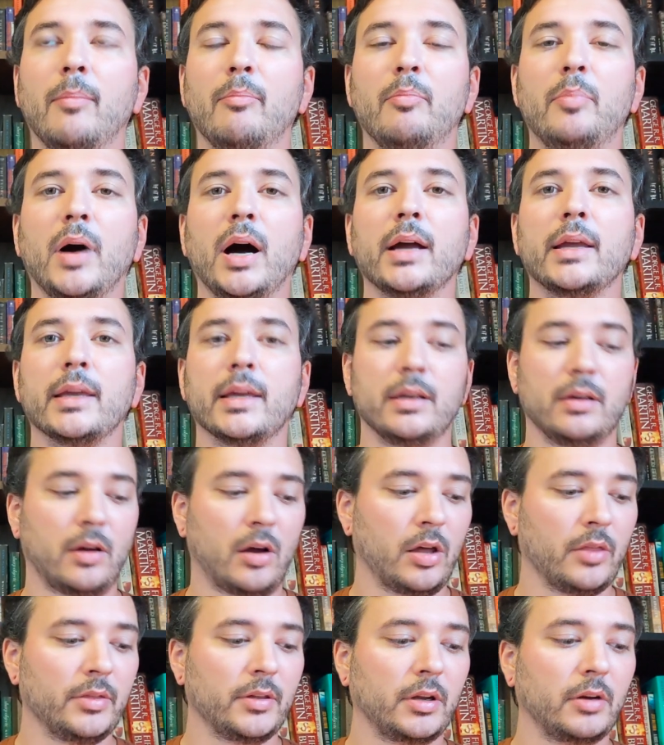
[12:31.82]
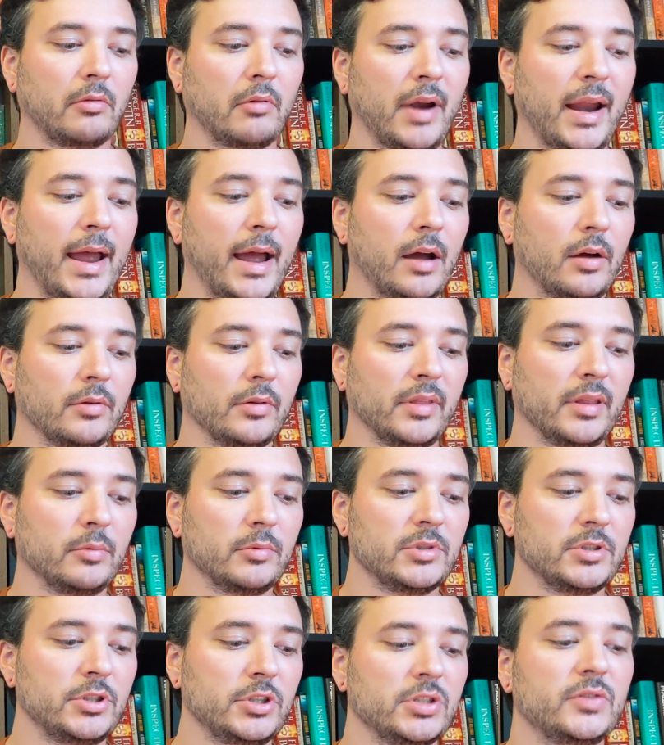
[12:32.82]
bucket on the ground that
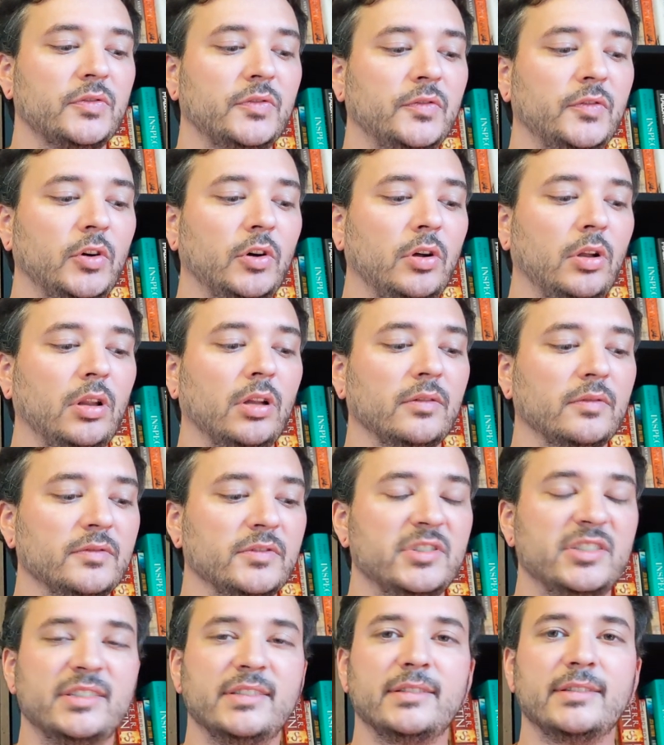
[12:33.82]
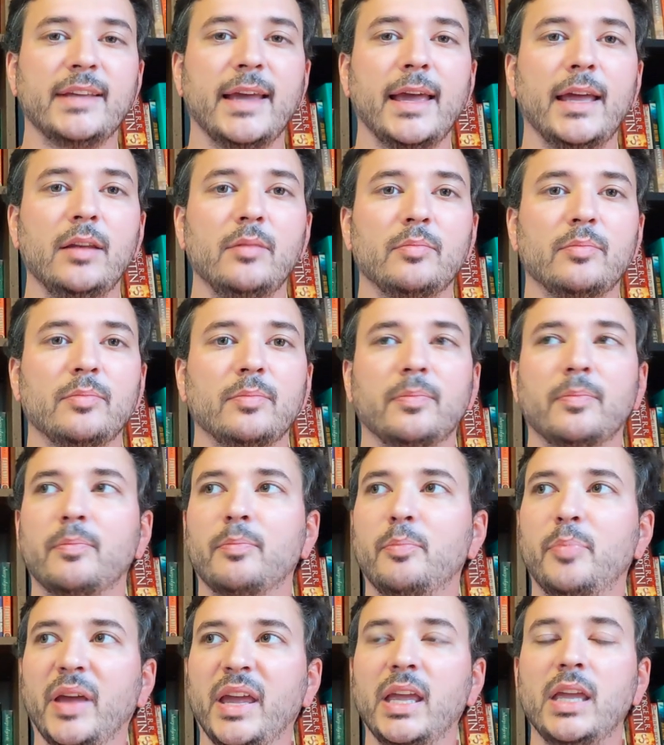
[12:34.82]
was just full of dead
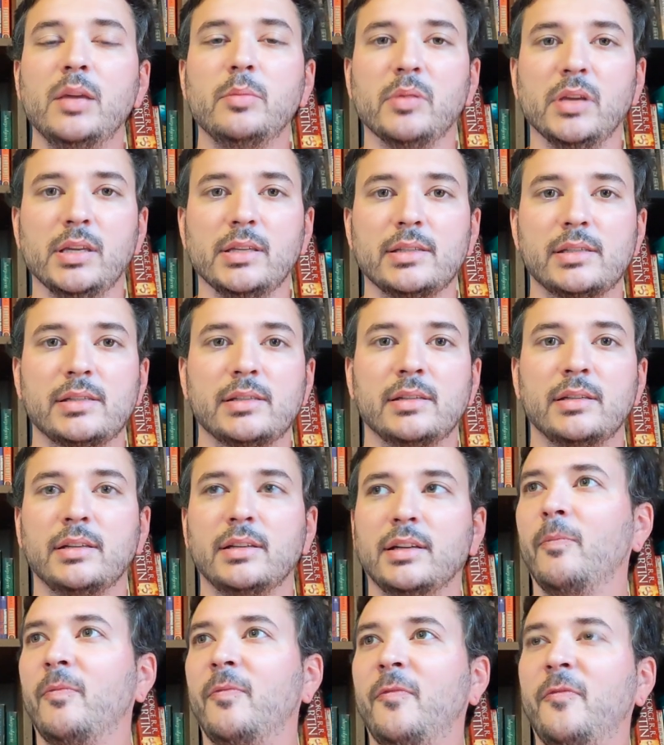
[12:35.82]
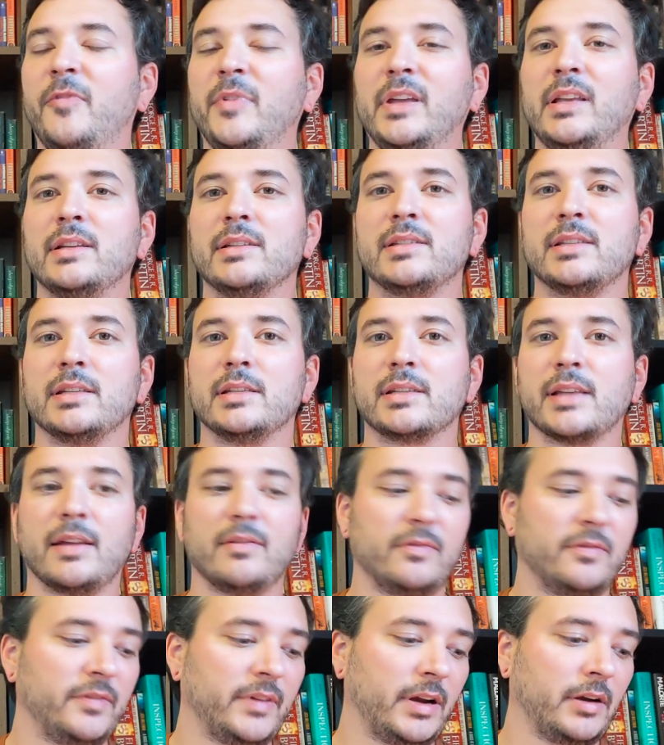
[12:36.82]
babies, fetuses
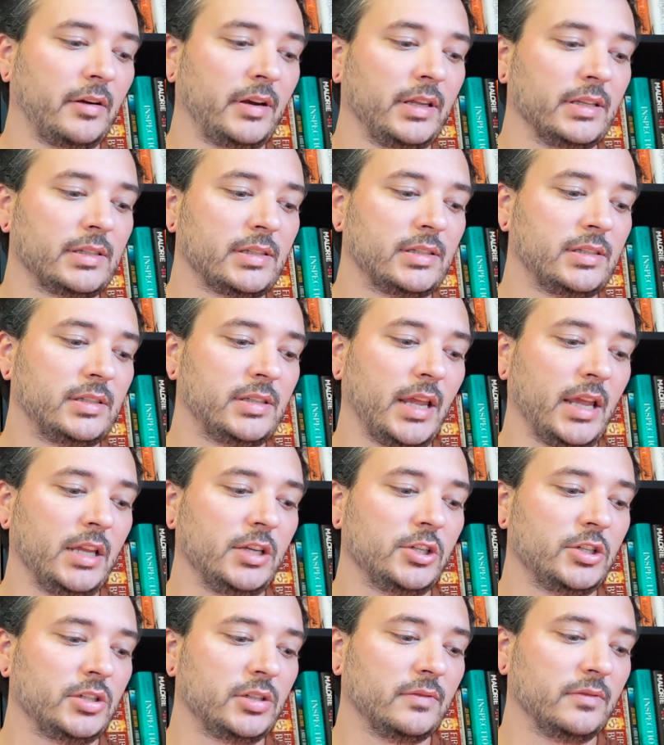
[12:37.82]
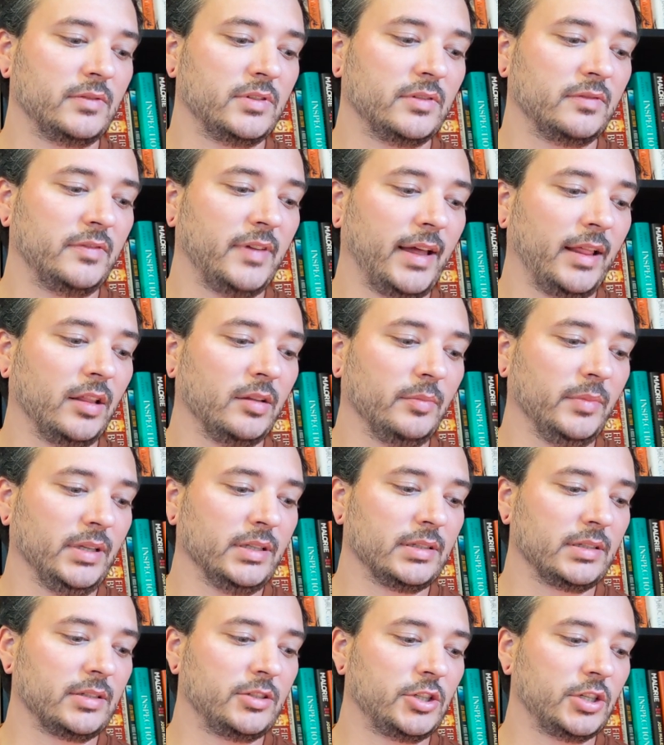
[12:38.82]
at various stages of
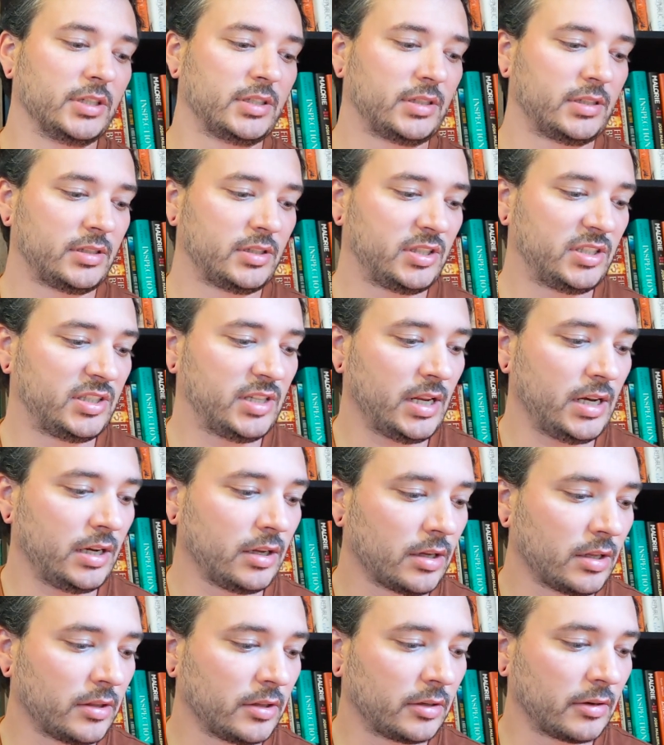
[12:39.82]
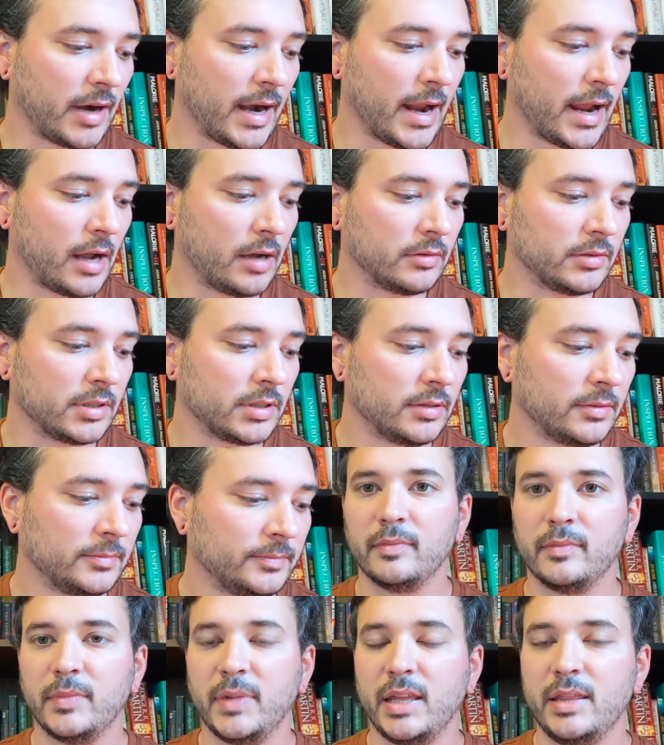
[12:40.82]
development, just sitting on the ground
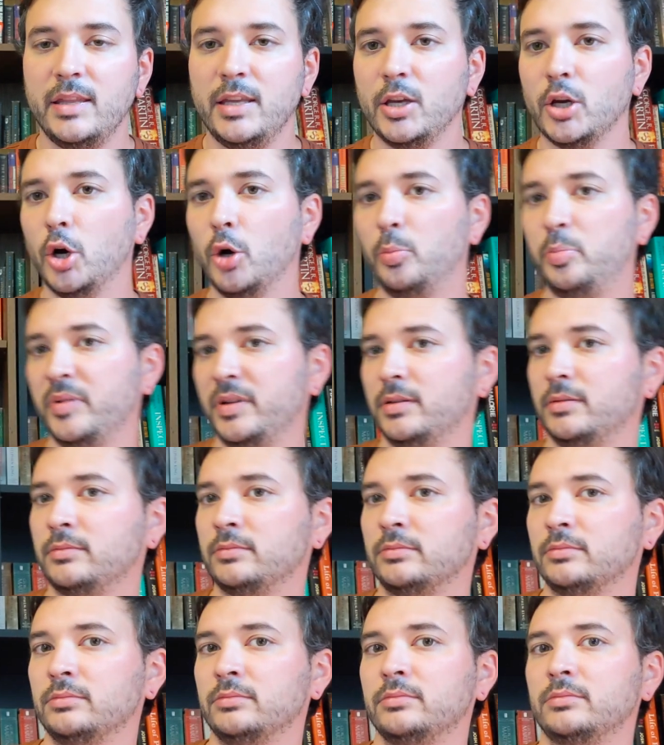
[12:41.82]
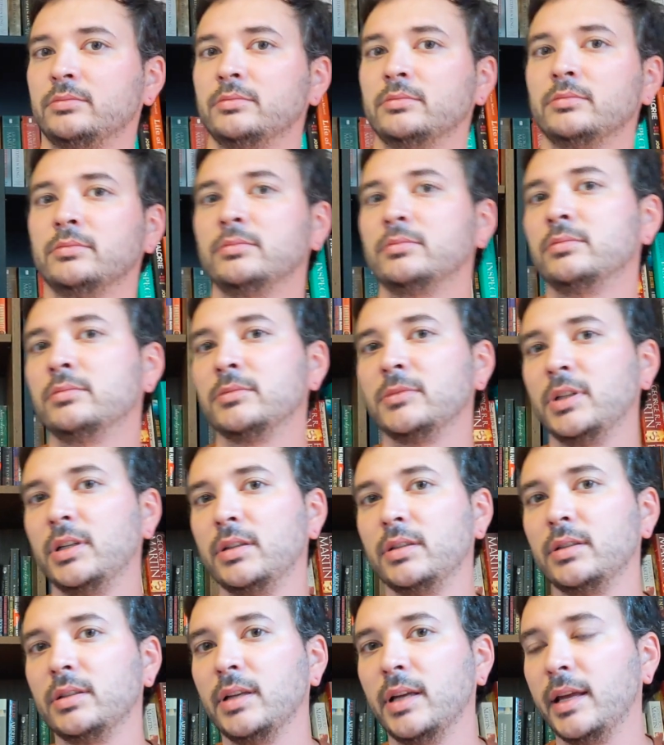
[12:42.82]
in the open
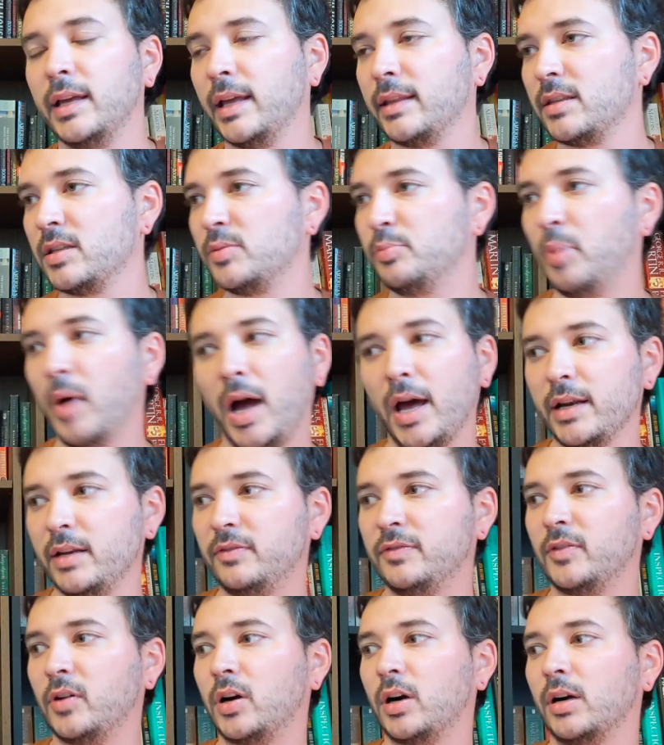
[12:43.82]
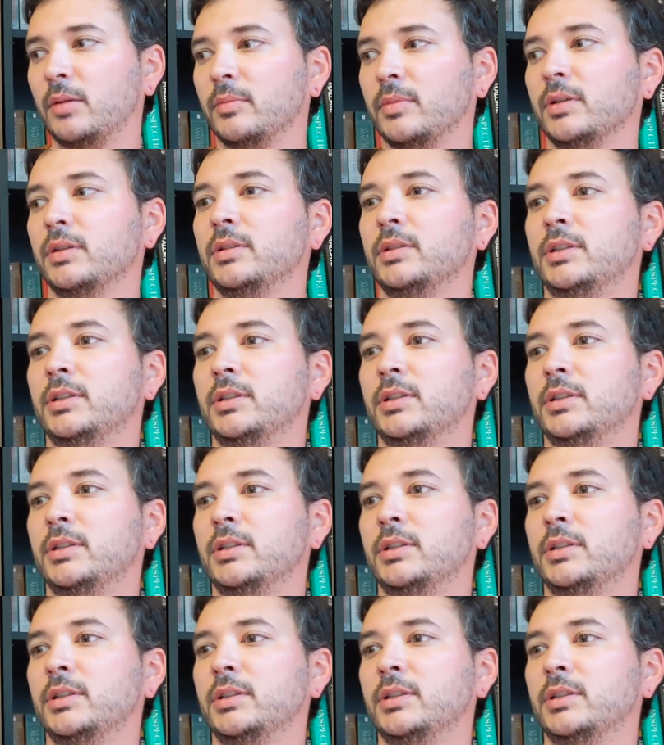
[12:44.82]
at this body farm.